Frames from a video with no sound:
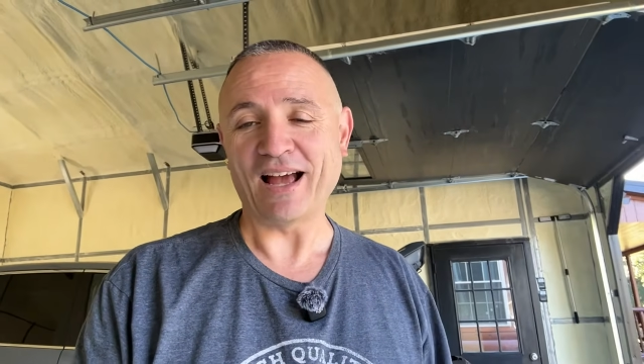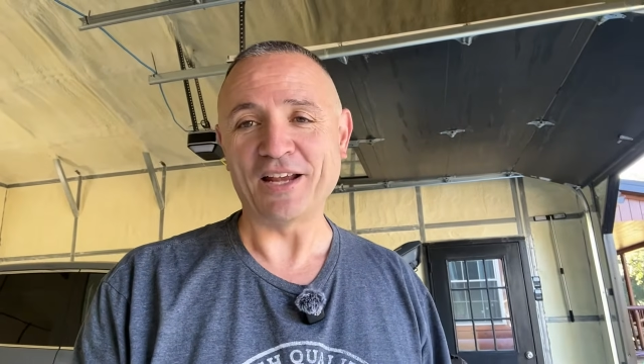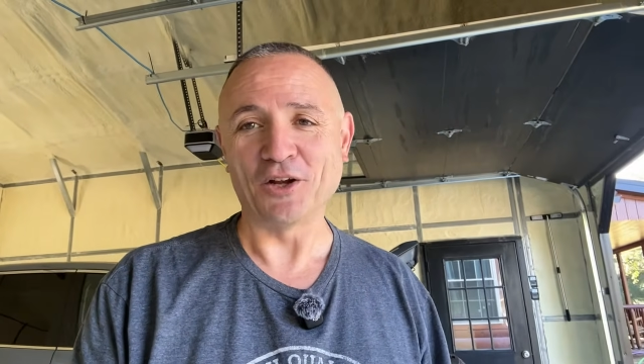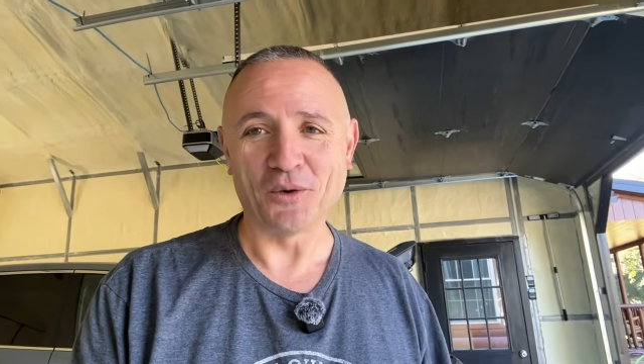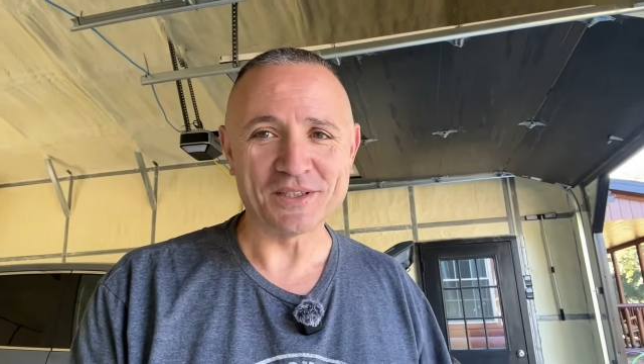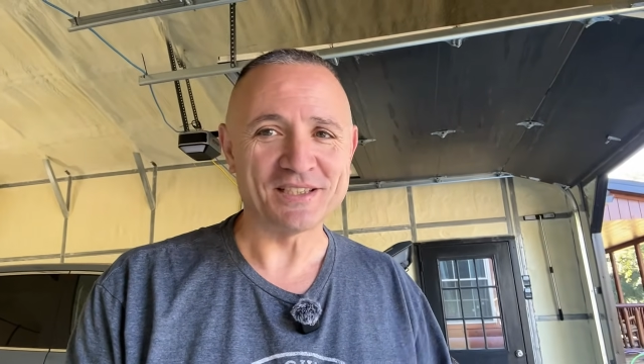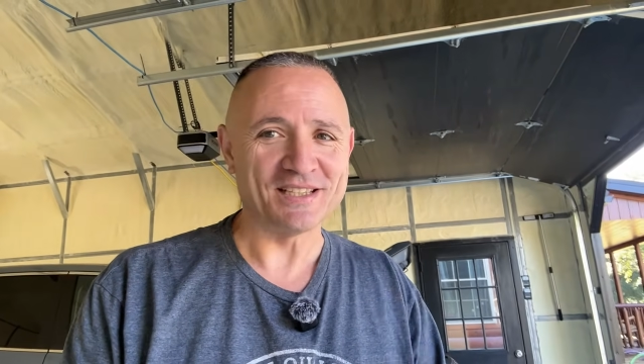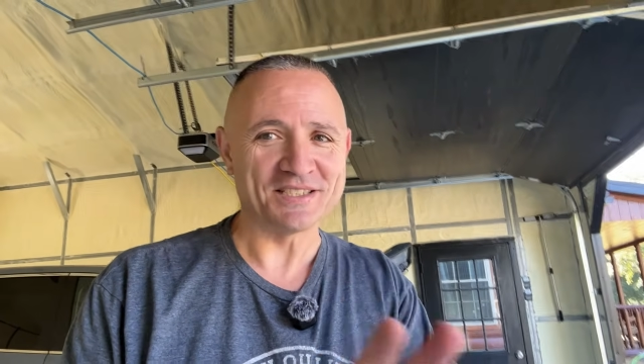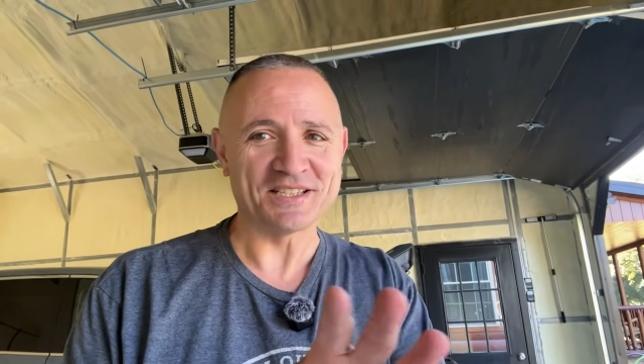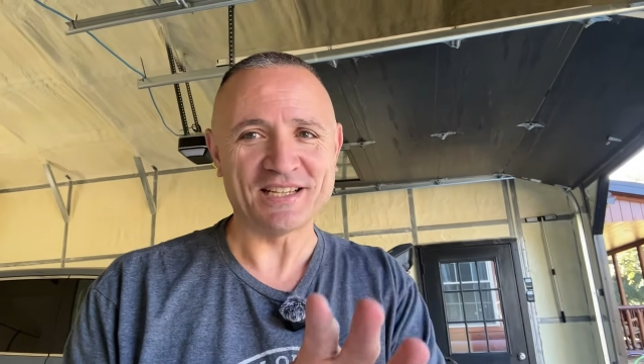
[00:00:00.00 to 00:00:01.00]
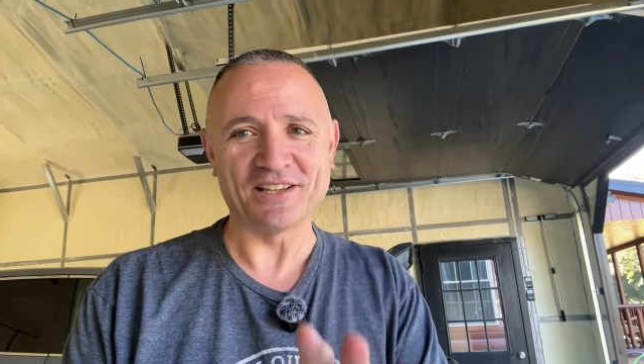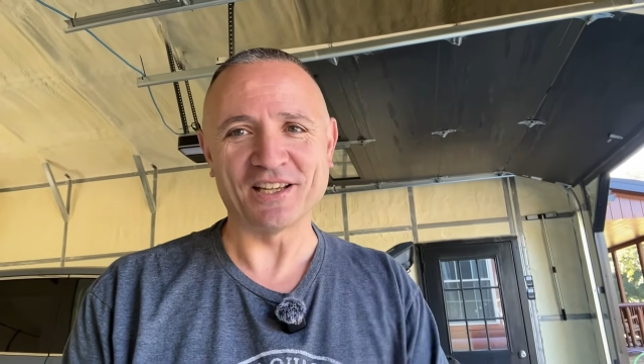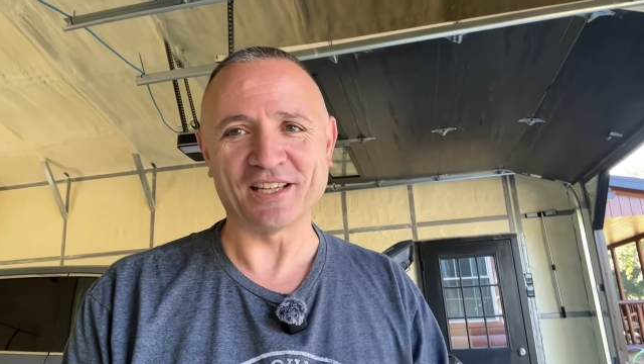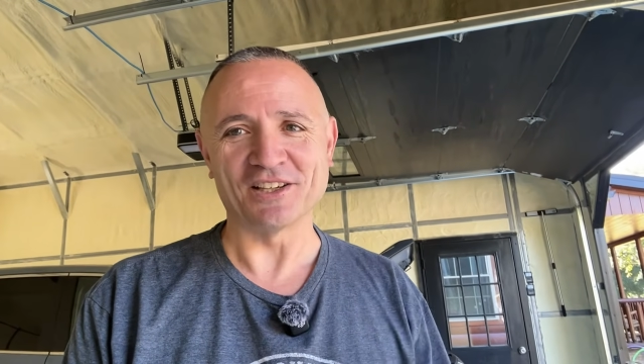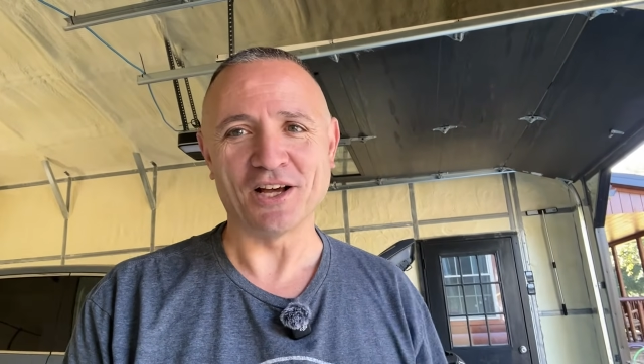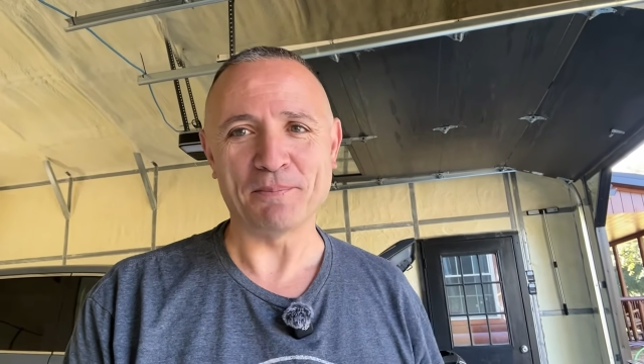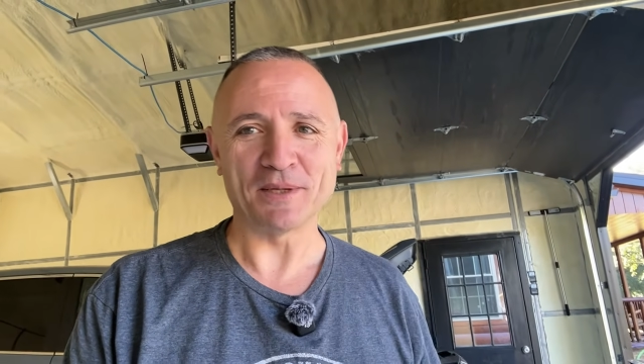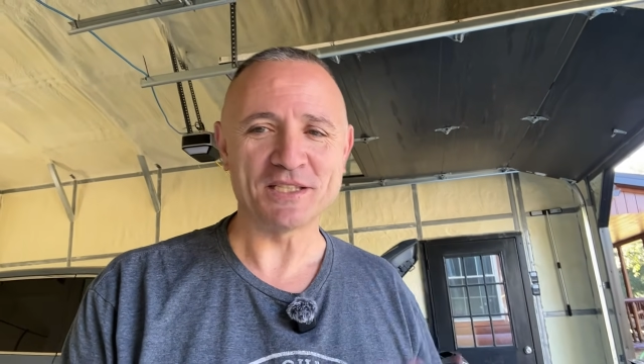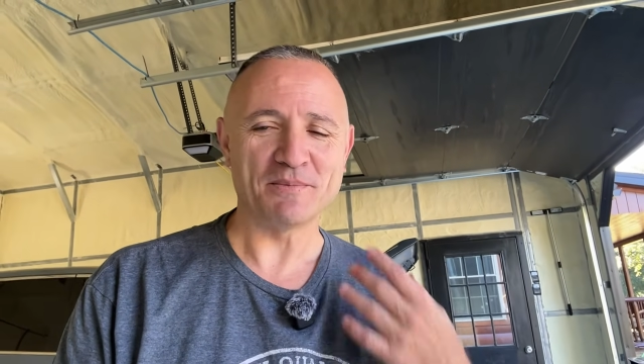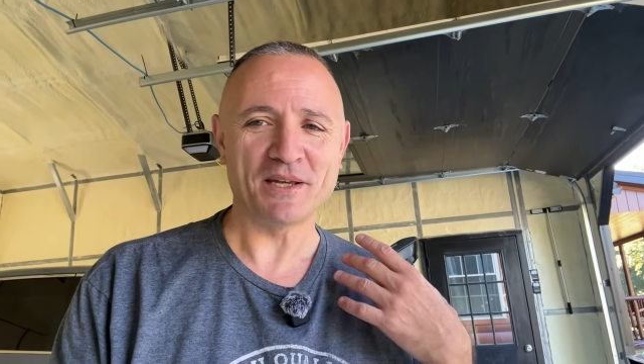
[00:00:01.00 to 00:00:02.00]
I know it doesn't sound like a
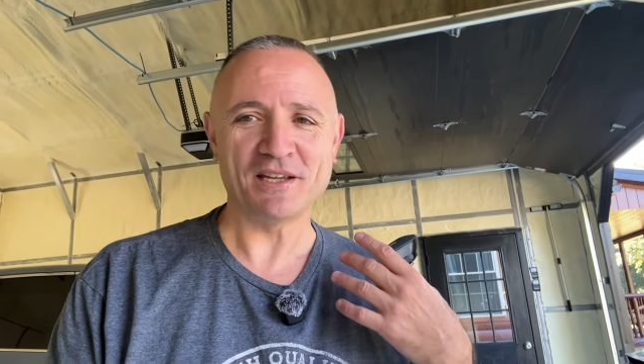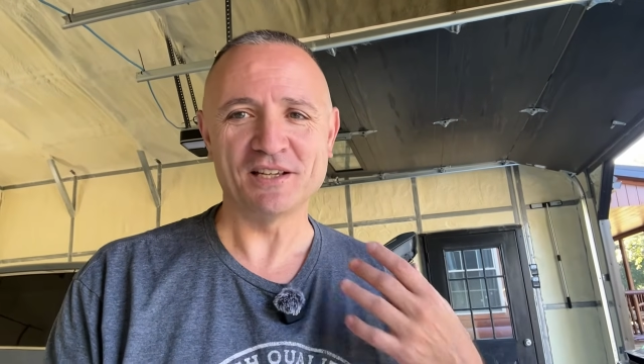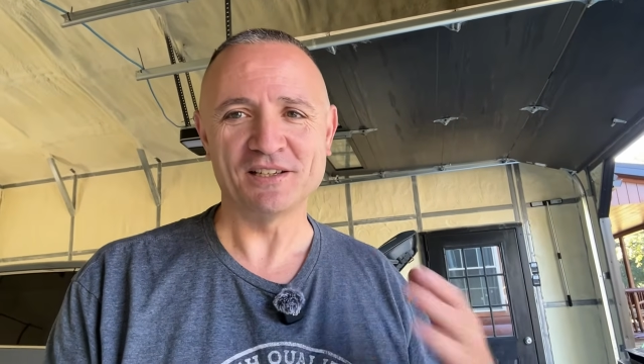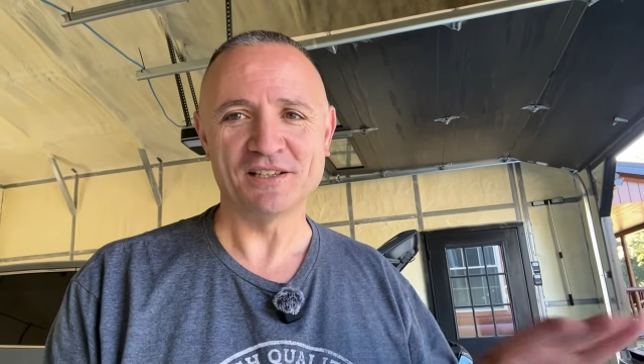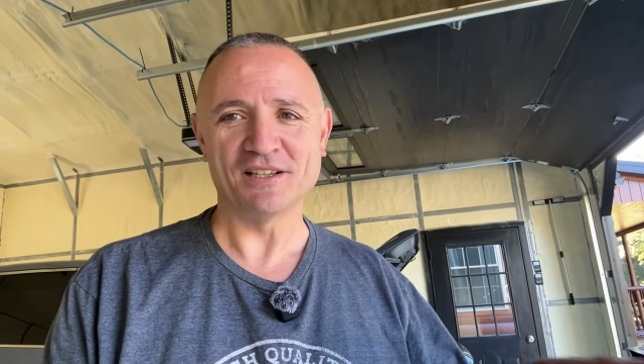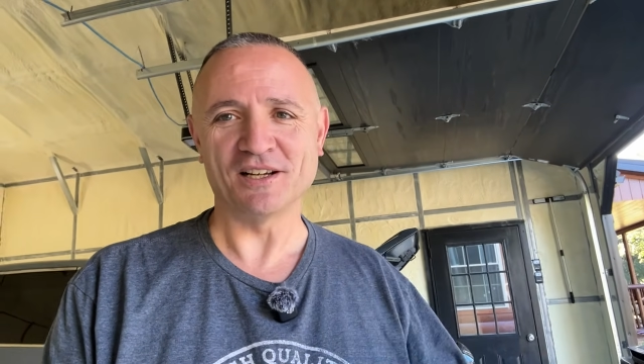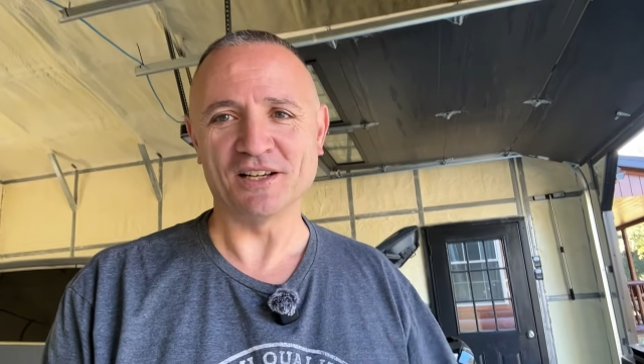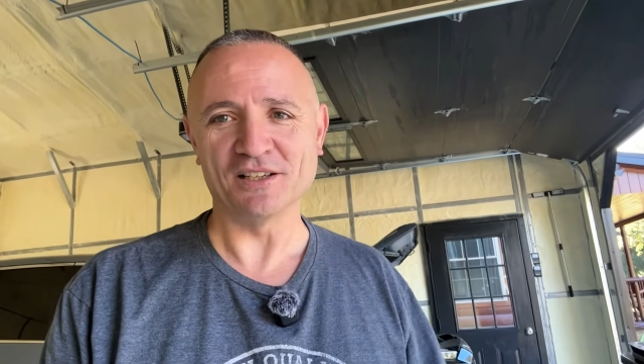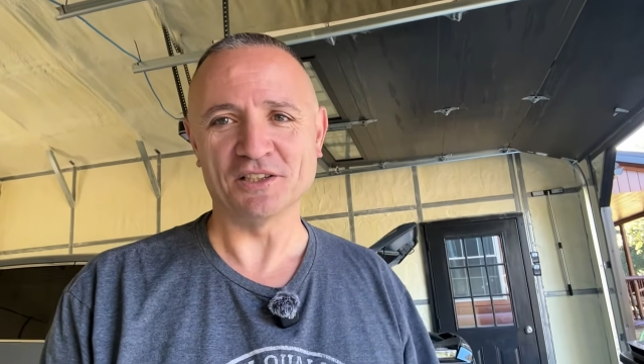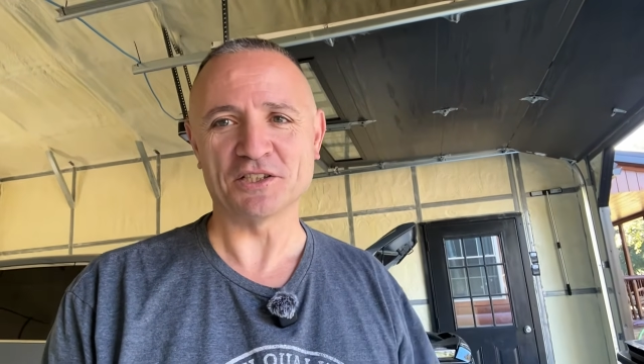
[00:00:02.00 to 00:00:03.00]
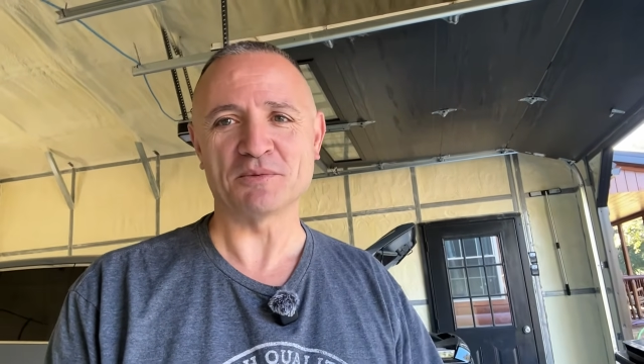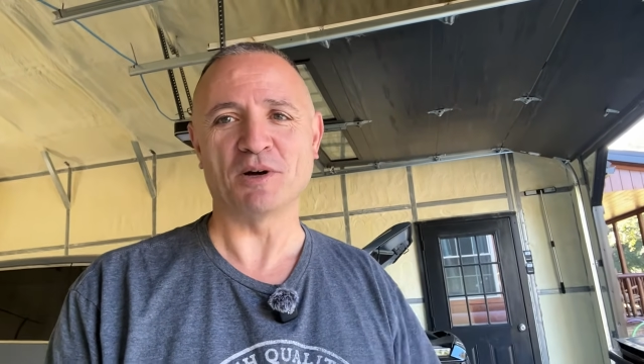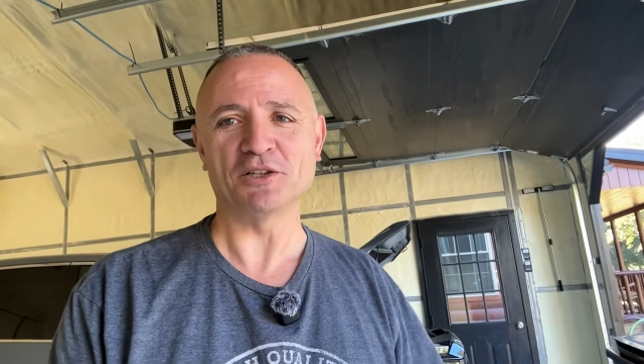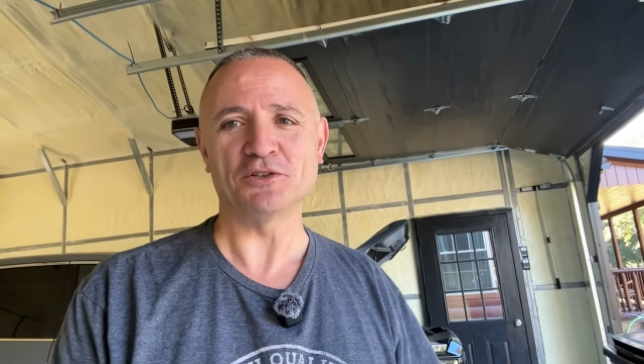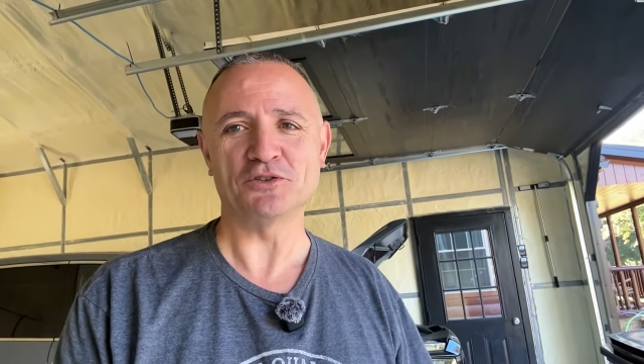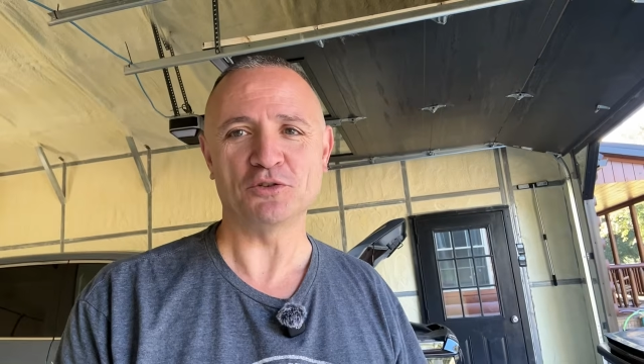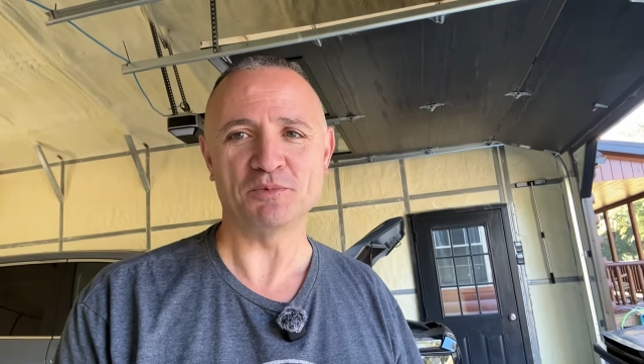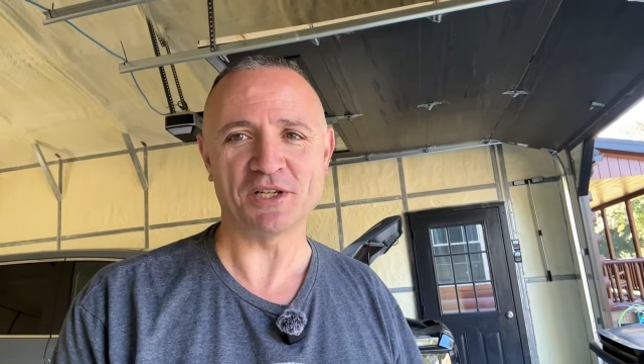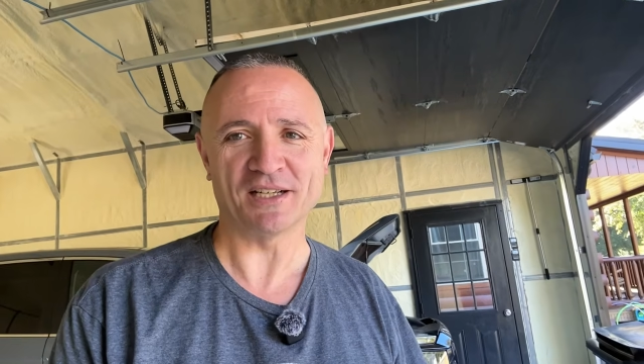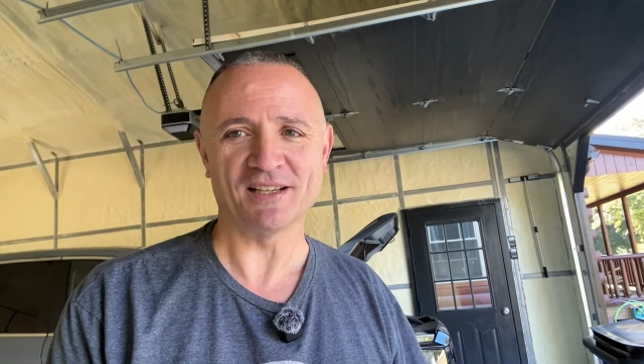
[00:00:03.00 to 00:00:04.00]
lot, but to me, a little small
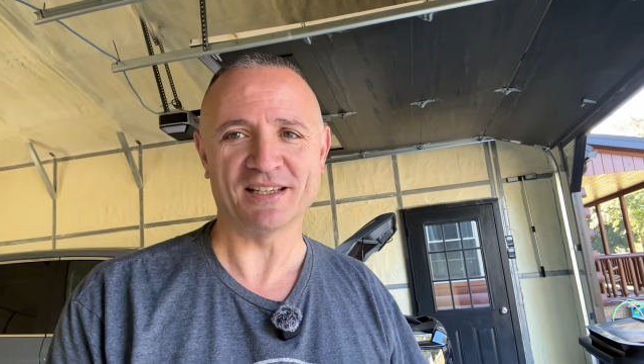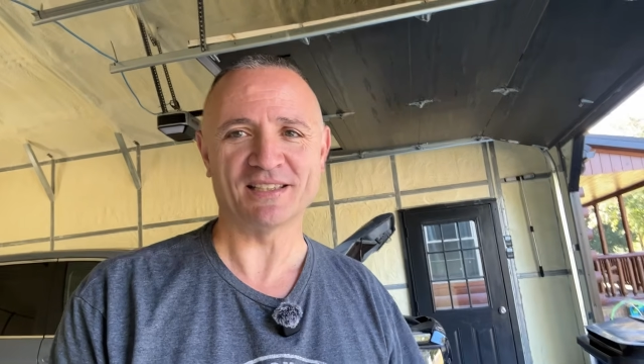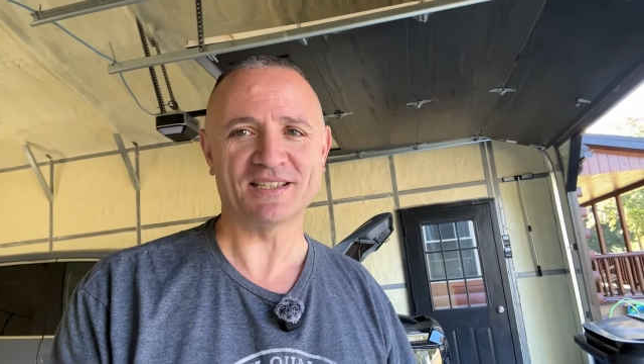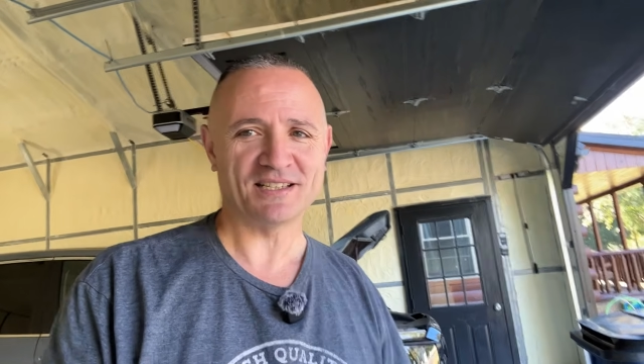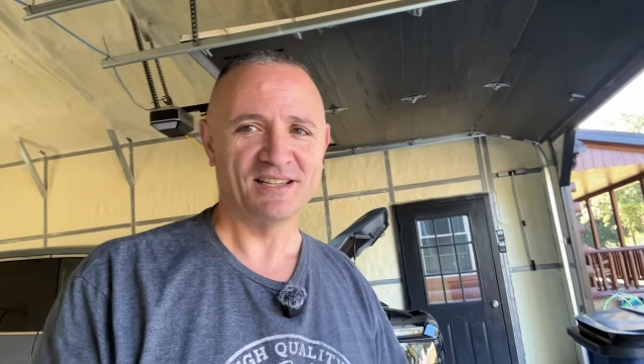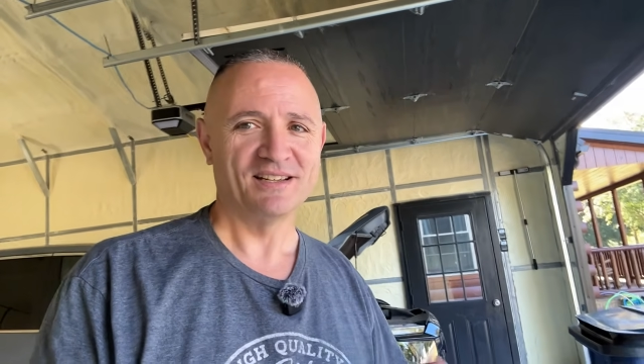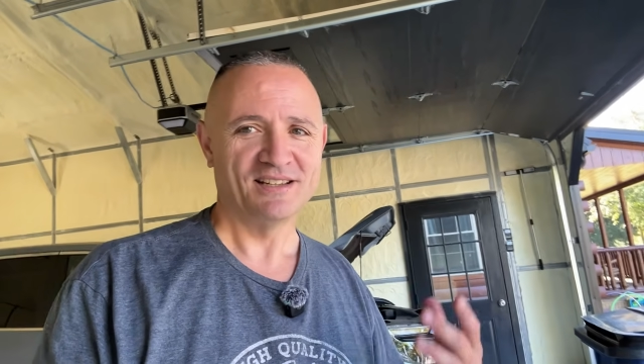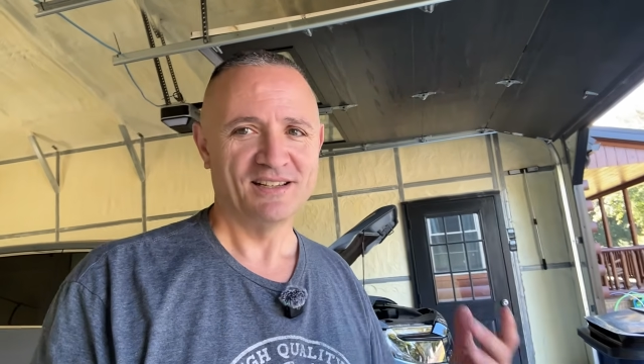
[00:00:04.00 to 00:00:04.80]
YouTube channel like this,